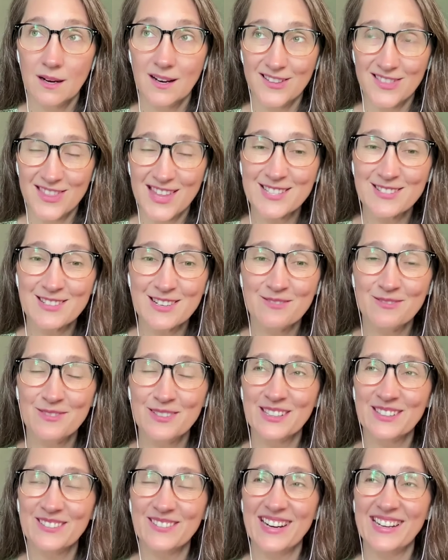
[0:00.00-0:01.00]
uh, that's what I'm
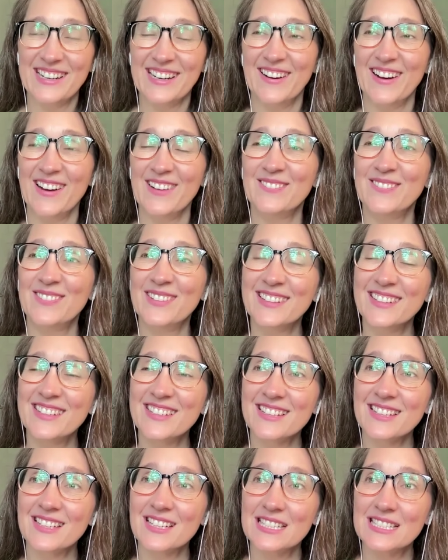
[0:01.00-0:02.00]
feeling right now. I'm
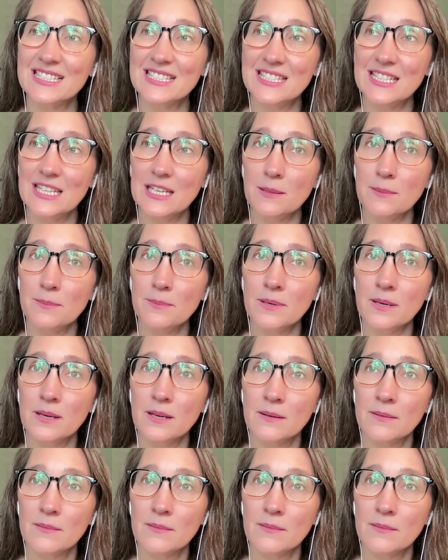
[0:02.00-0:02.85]
feeling like deep